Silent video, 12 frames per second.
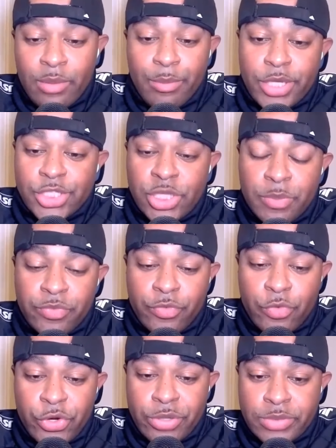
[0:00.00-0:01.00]
But she
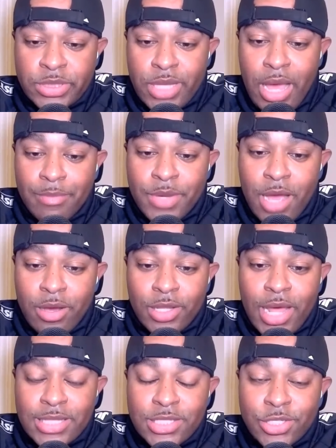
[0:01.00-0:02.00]
performed. I'm not gonna
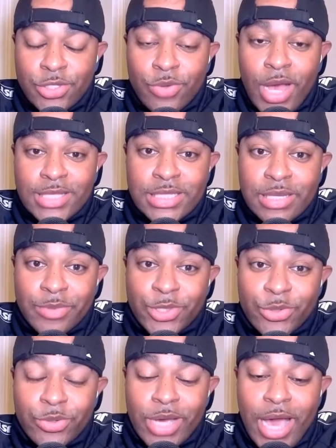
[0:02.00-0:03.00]
lie to you. I skipped
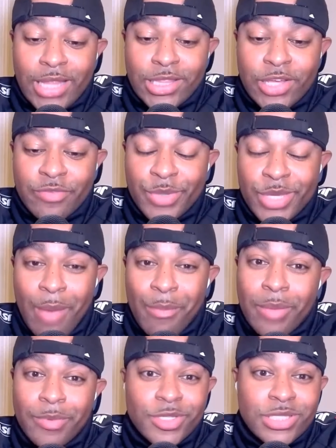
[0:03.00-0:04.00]
through it. I love Bia. I'm
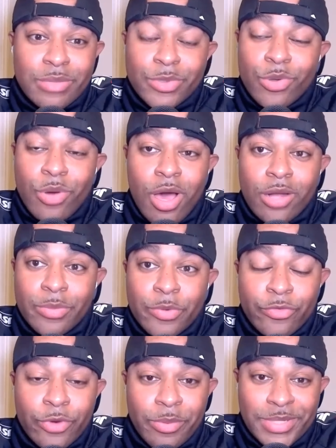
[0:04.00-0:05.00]
probably gonna skip through all the
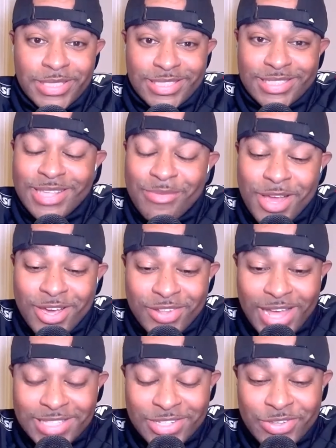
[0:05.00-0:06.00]
performances. I'm not gonna
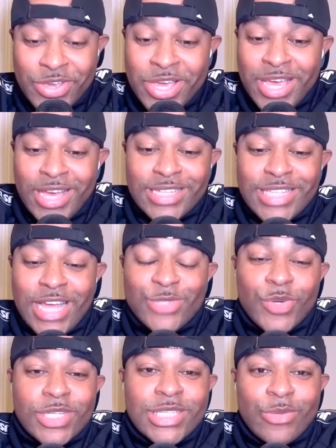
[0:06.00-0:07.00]
lie to you because I just
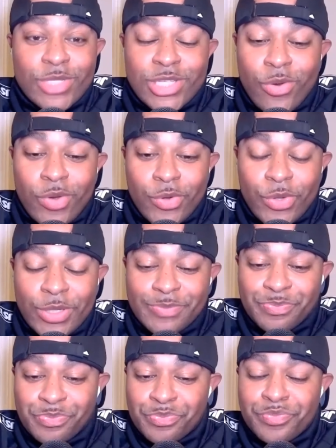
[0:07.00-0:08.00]
want to see what's going on.
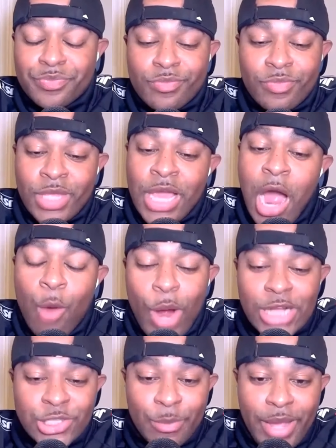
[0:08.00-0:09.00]
I'll
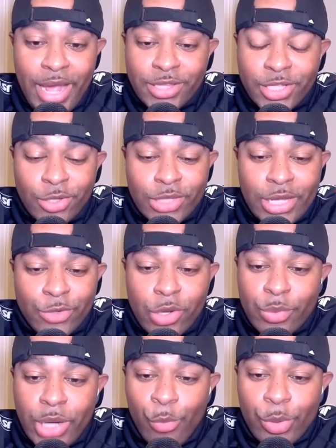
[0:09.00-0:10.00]
watch it back though later
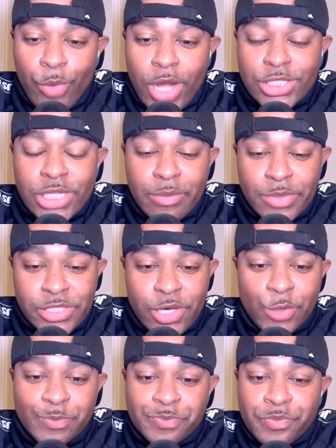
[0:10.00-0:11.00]
on when I rewatch the
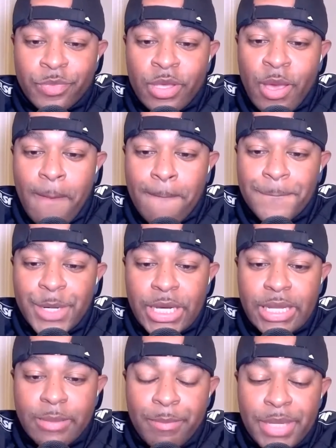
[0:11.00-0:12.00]
episode.
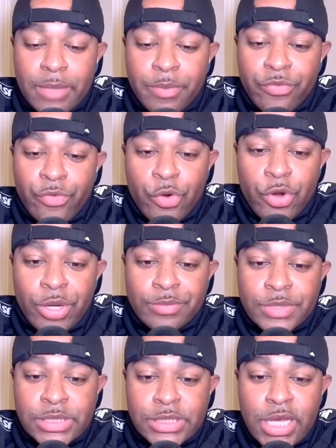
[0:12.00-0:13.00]
But Bia
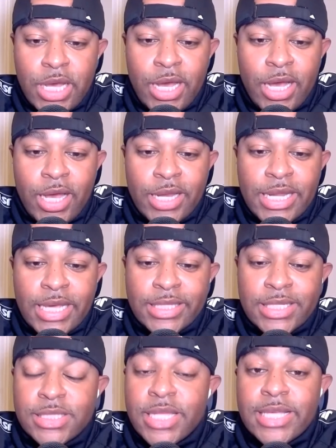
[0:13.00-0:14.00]
performs. Uh, Nick
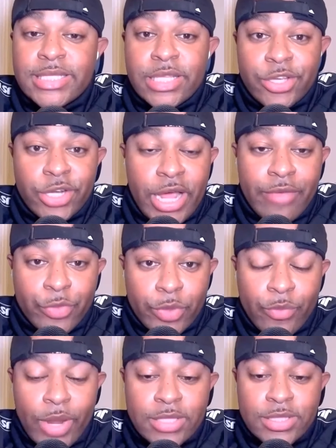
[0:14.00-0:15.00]
then states that they're going to have three
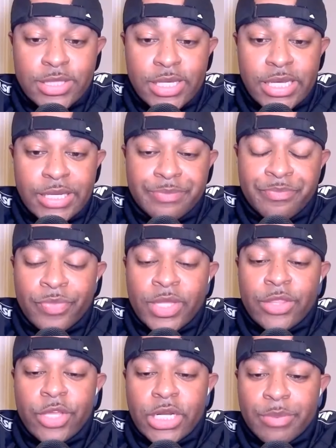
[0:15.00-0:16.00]
rounds again.
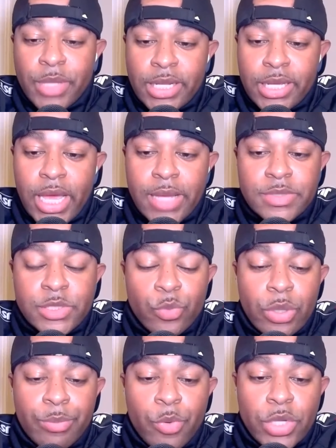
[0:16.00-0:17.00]
They're going to play the games to
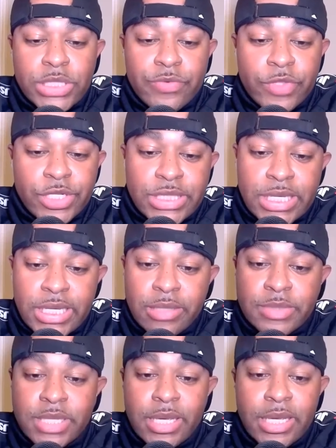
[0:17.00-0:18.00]
win points for their
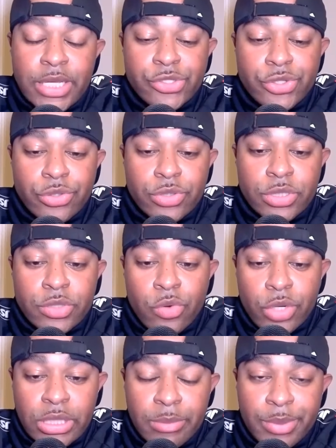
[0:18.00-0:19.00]
teams. And he introduces
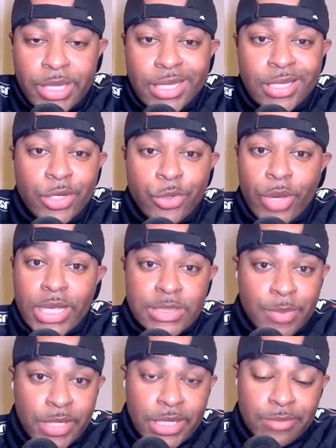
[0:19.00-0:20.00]
Courtney B, who has
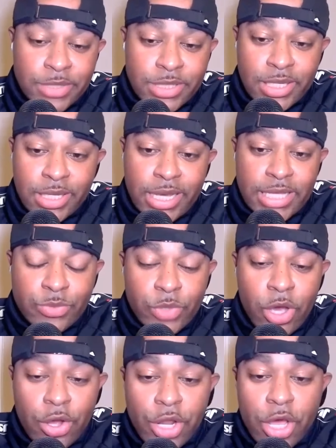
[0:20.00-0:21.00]
been emceeing, as we
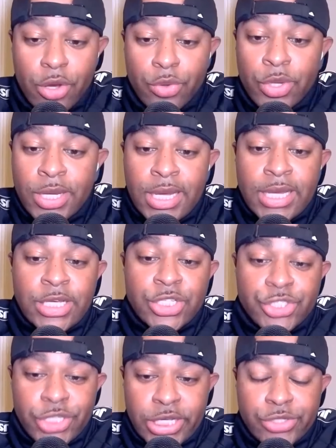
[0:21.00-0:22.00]
all know.
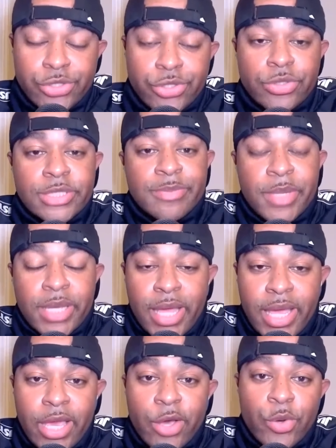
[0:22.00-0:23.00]
She introduces Big
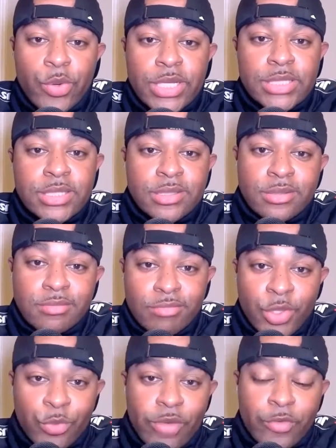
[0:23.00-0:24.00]
Ant, who is
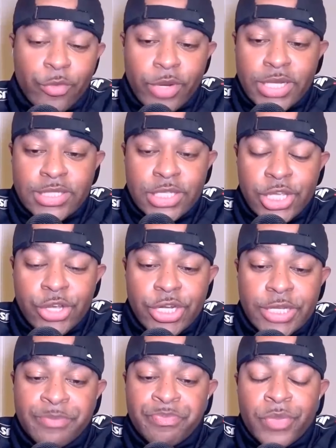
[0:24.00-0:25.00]
the referee
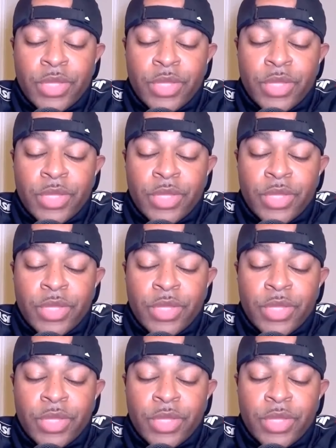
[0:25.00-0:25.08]
security.